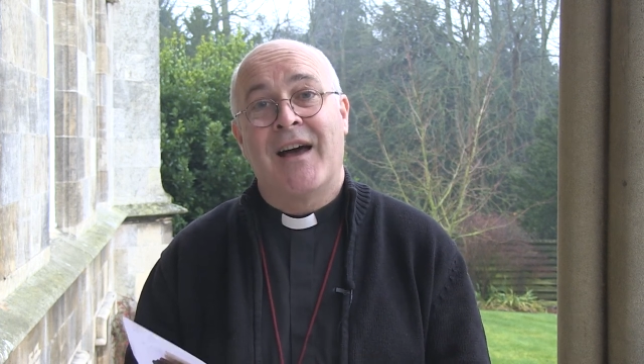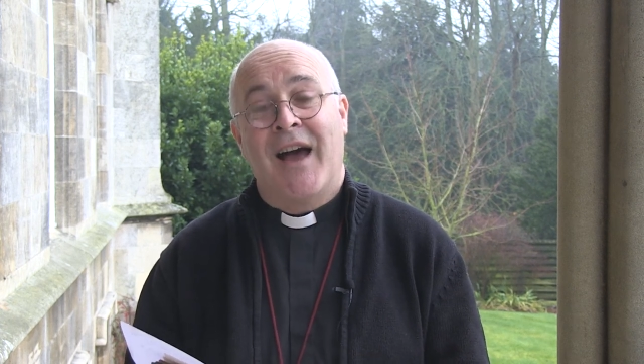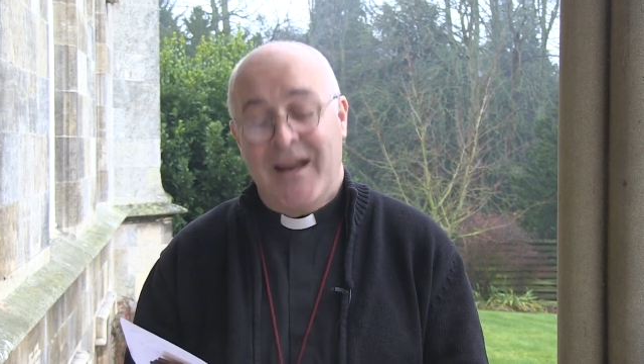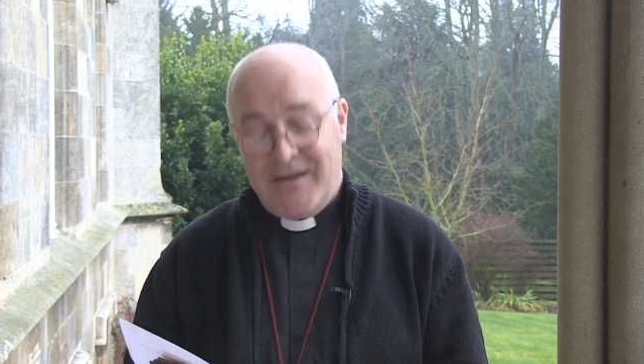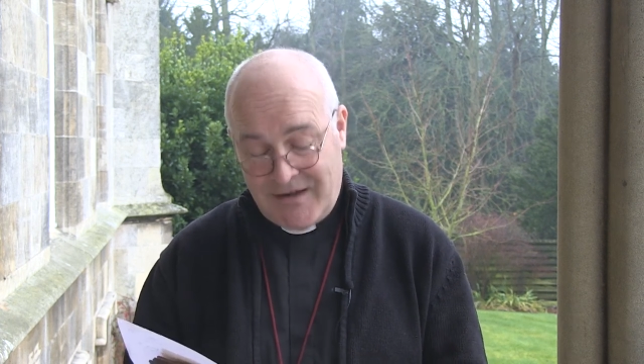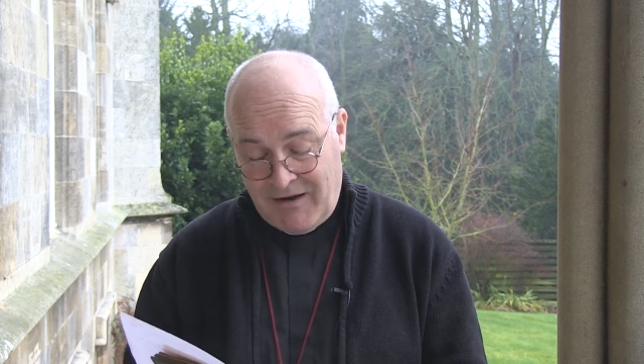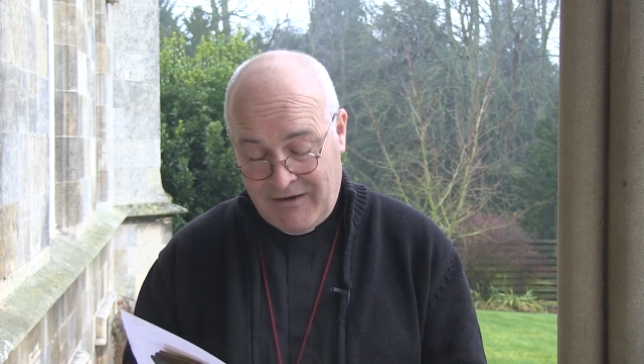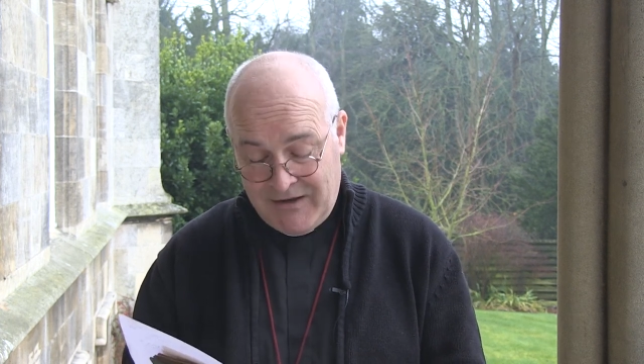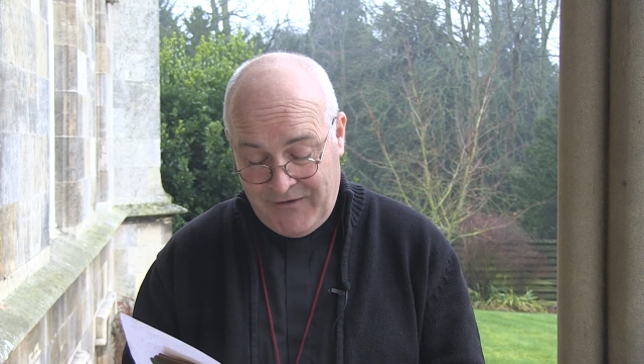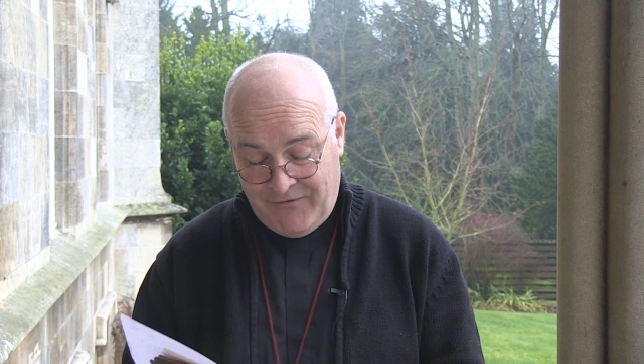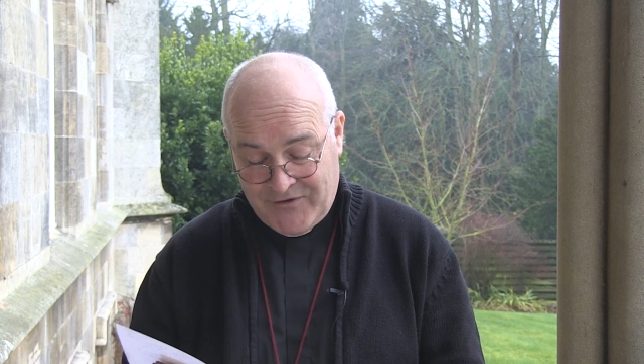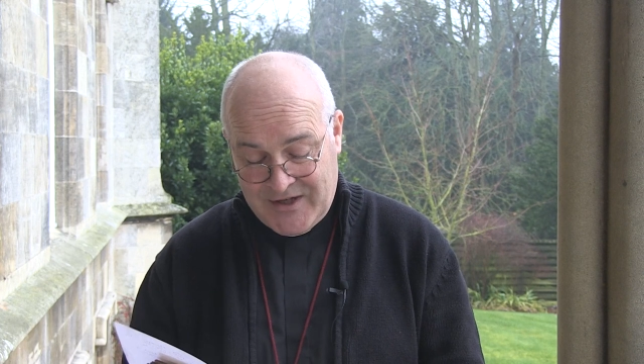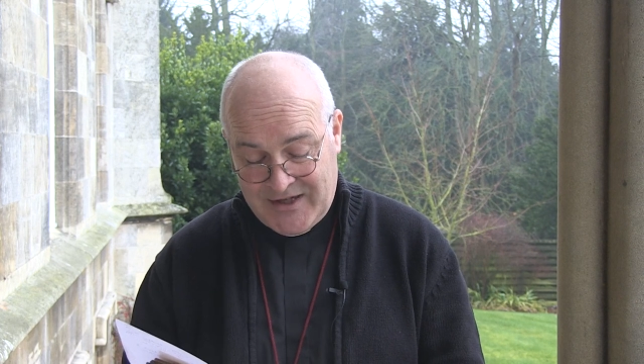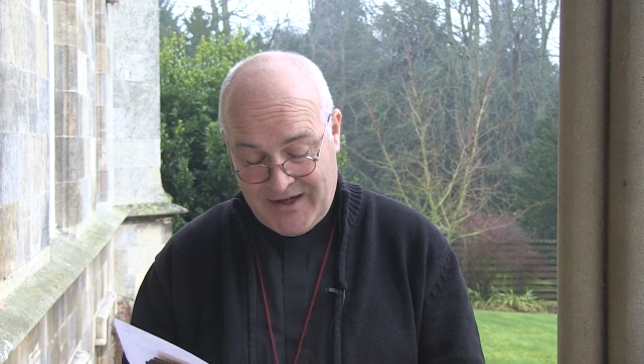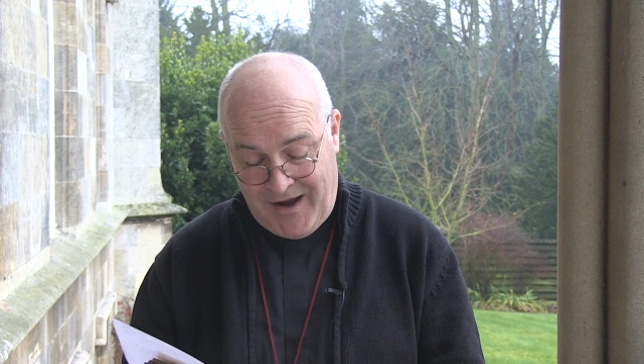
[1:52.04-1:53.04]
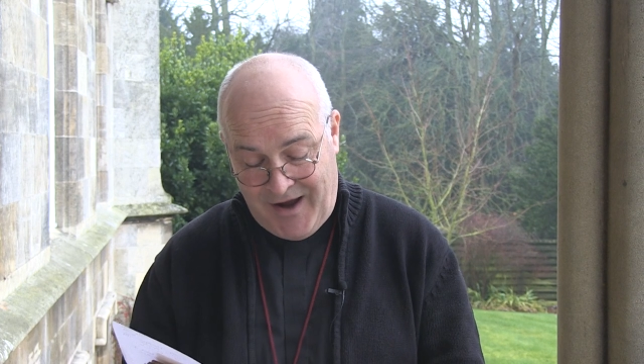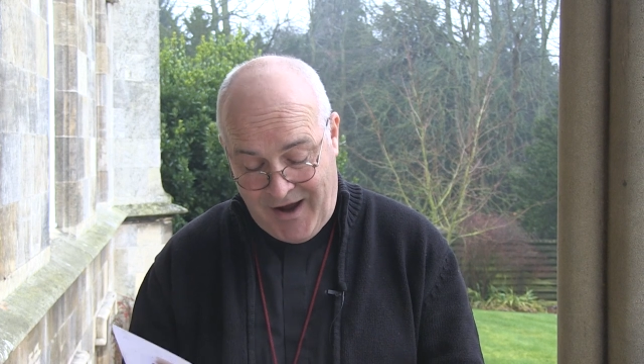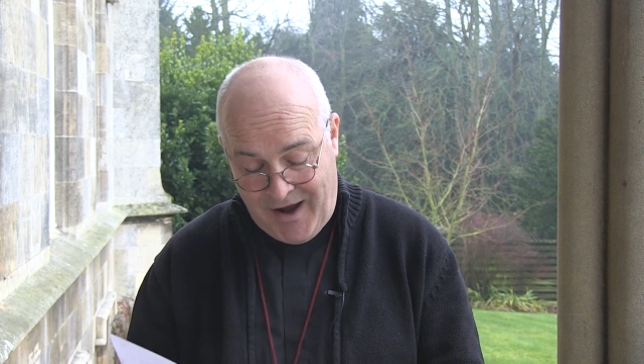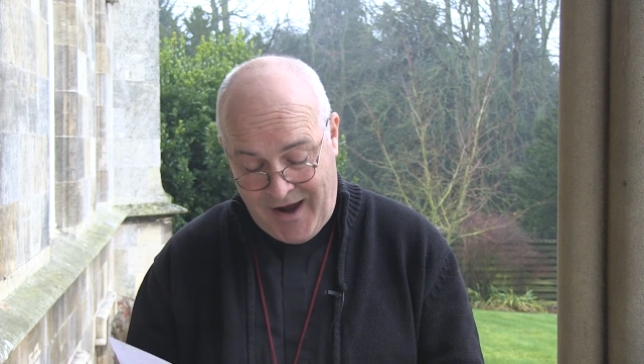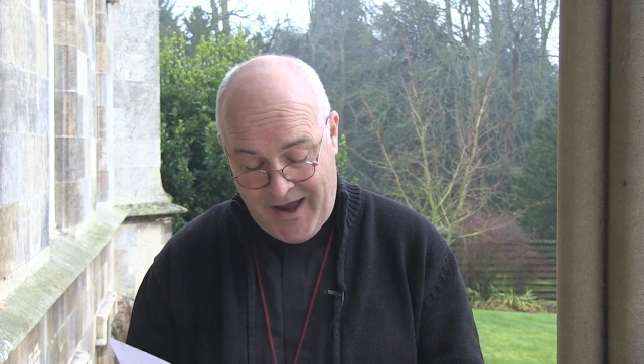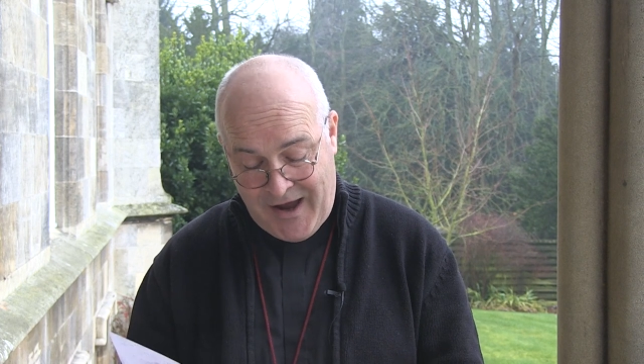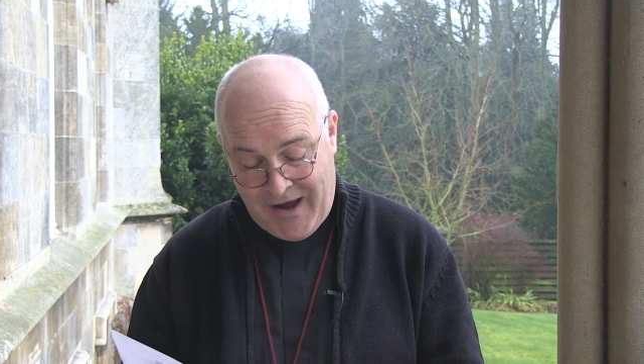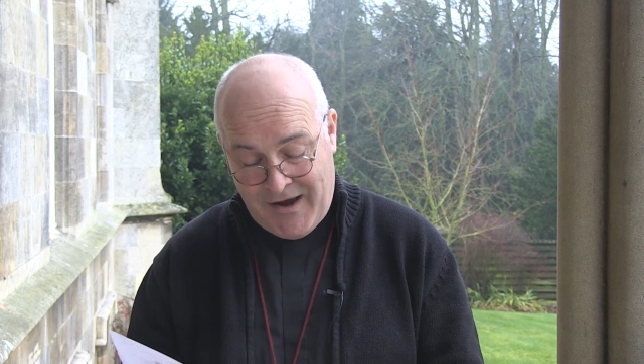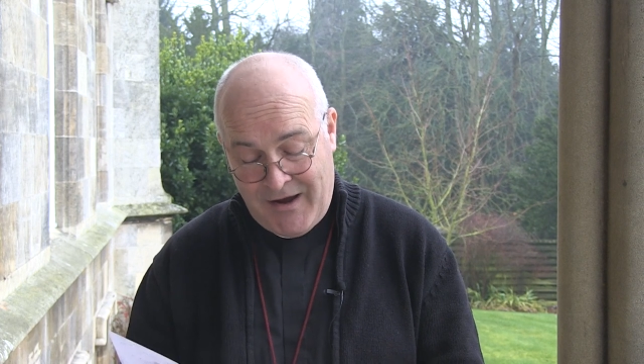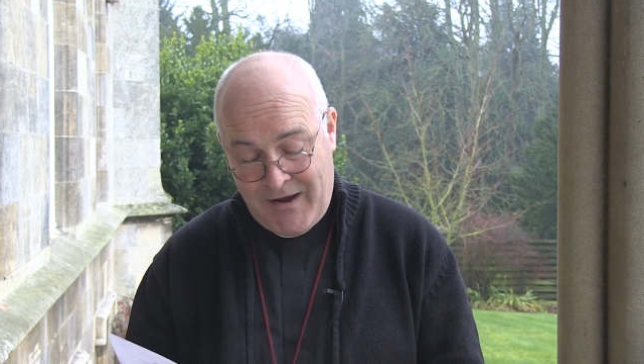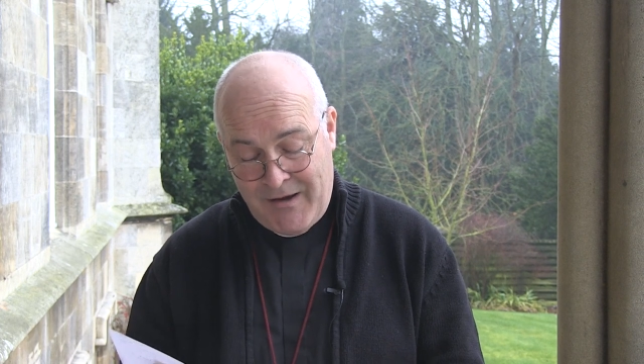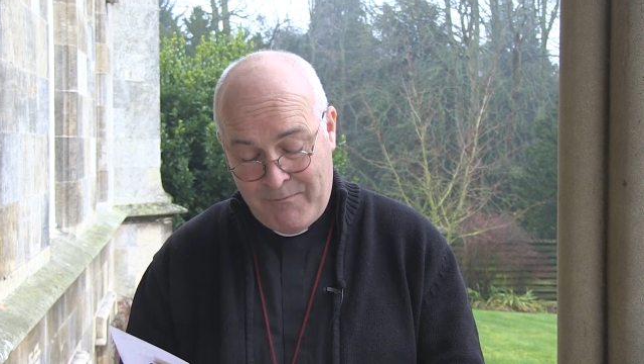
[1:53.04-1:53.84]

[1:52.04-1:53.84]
and are lifted higher